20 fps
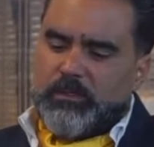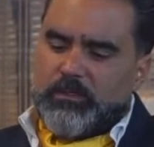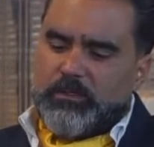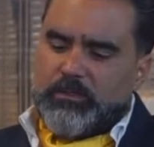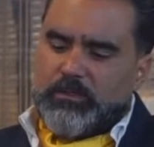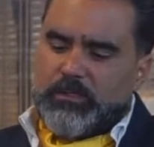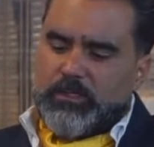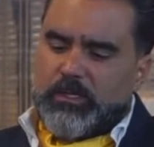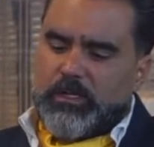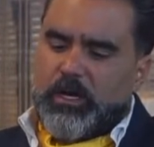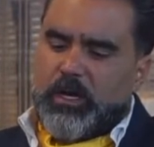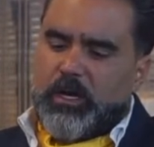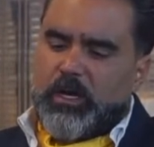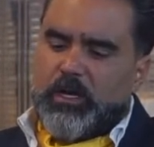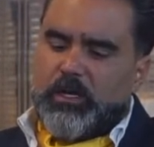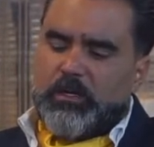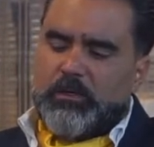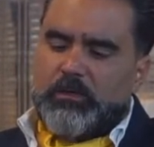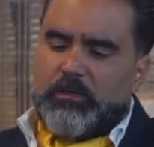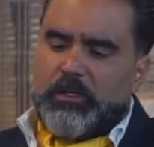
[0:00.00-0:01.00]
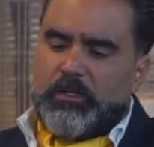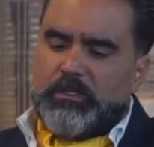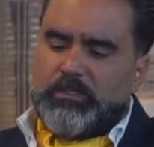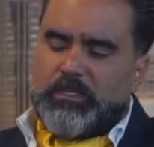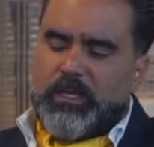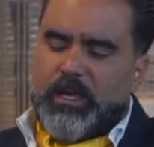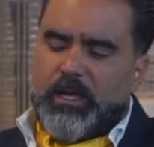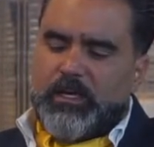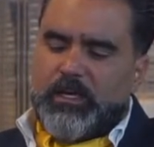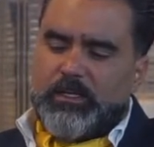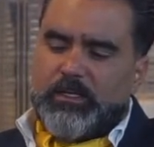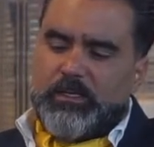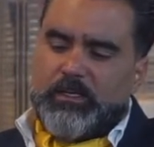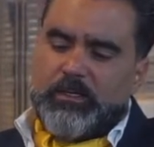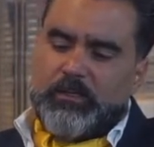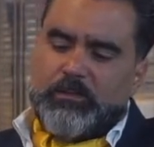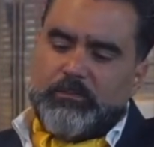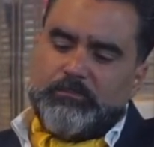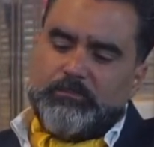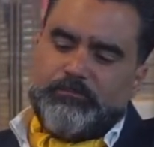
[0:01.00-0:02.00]
cigar is not going
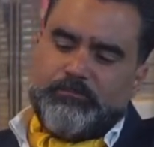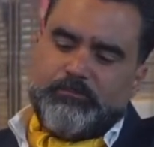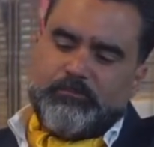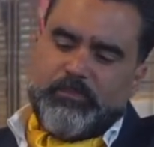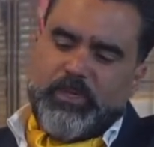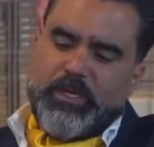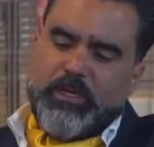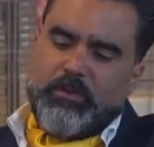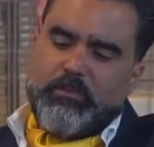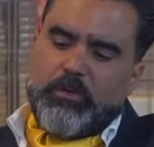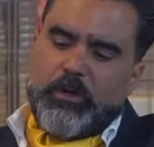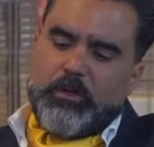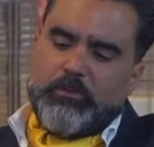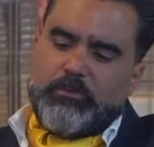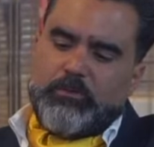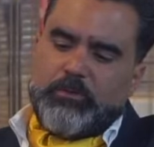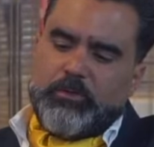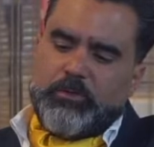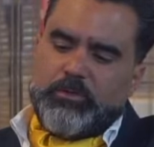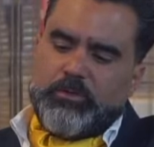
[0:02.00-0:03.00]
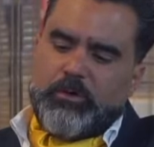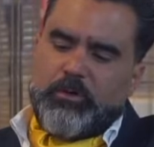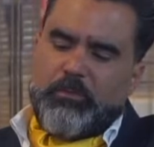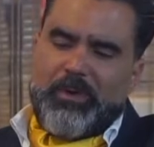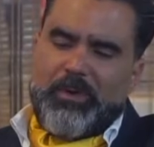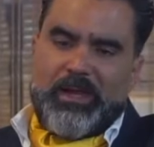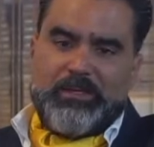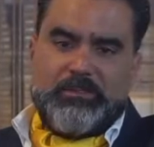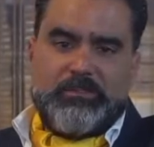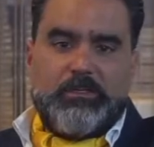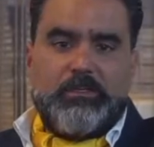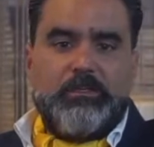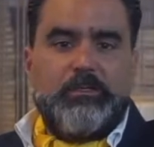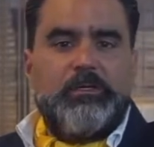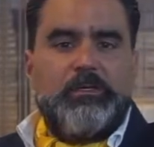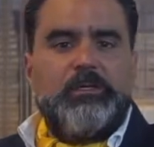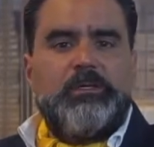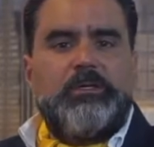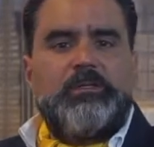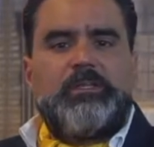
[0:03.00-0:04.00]
to be run through a drum master
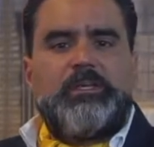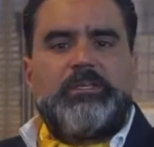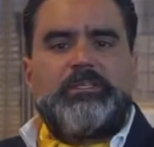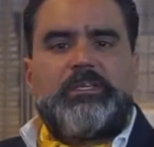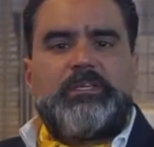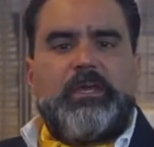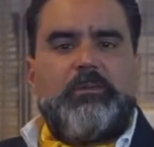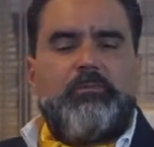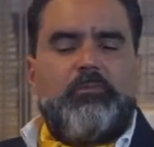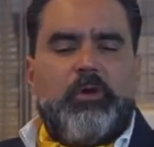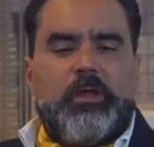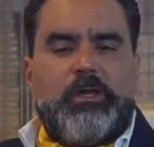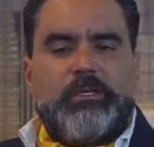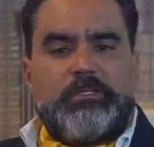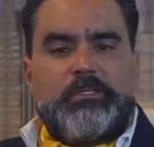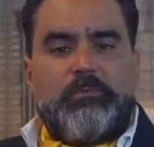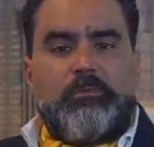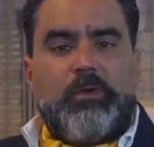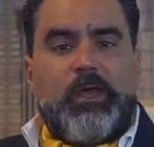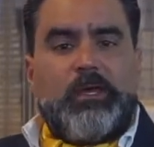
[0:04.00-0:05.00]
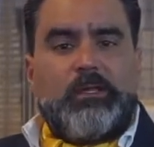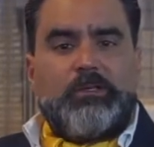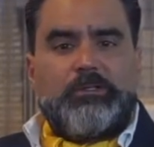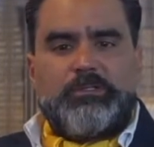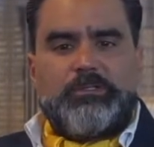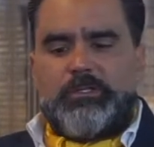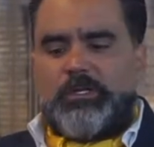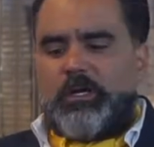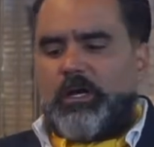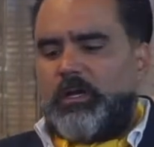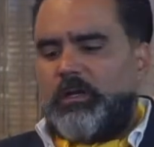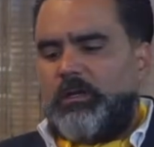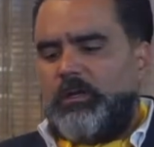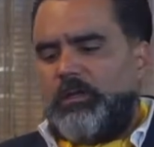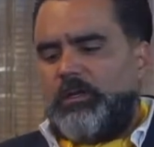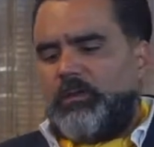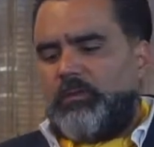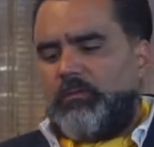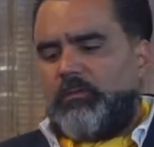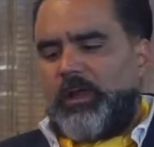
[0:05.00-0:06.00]
the same way as a regular cigar.
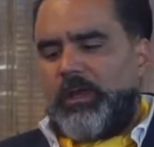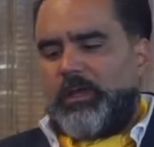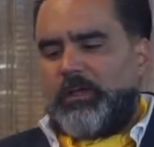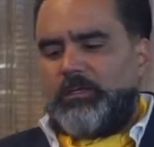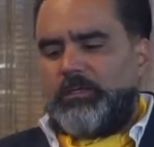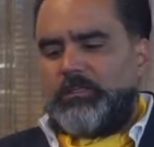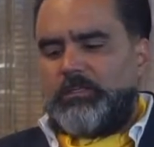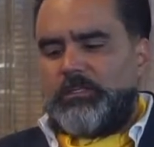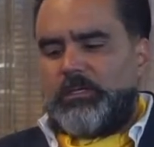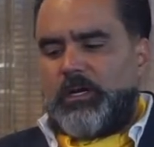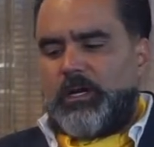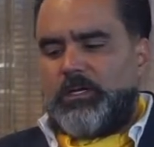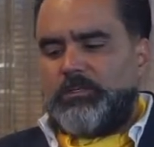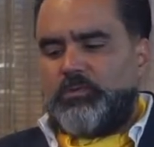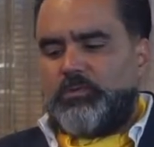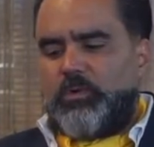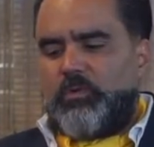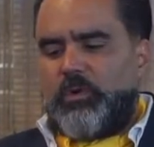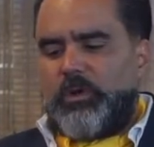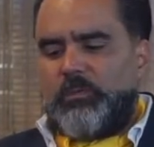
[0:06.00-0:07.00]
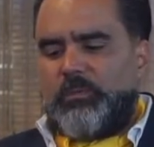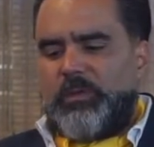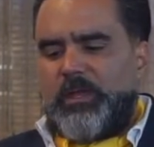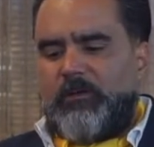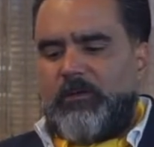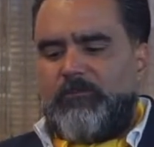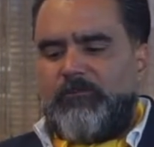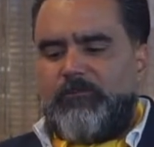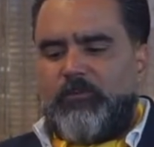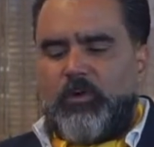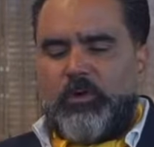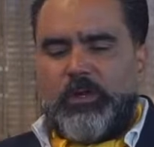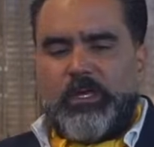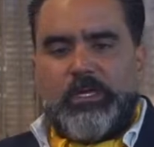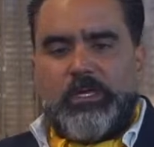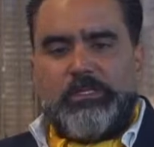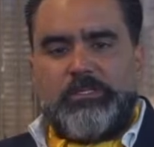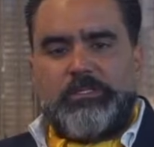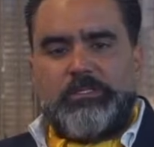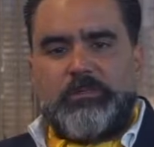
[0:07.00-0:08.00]
Regular cigars, we want to be at
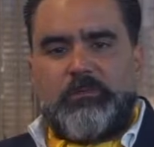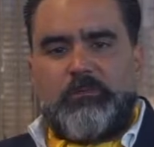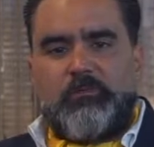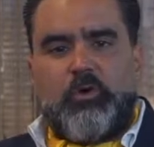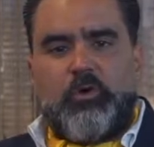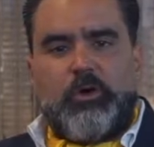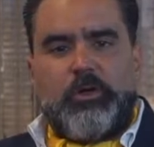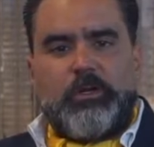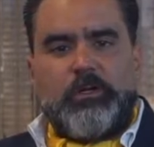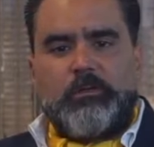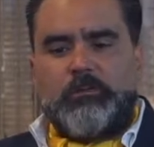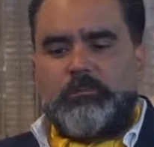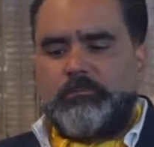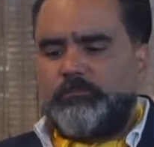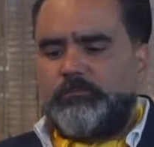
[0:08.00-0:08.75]
40 inches of water.